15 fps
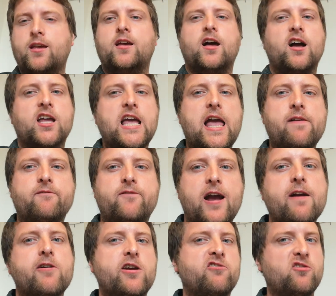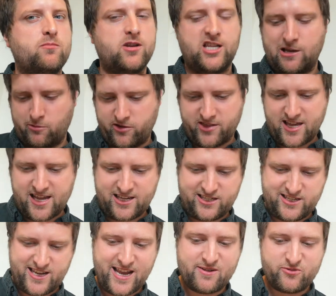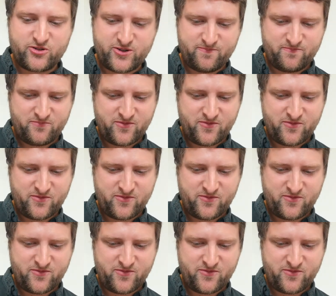I'm getting very familiar with that sound.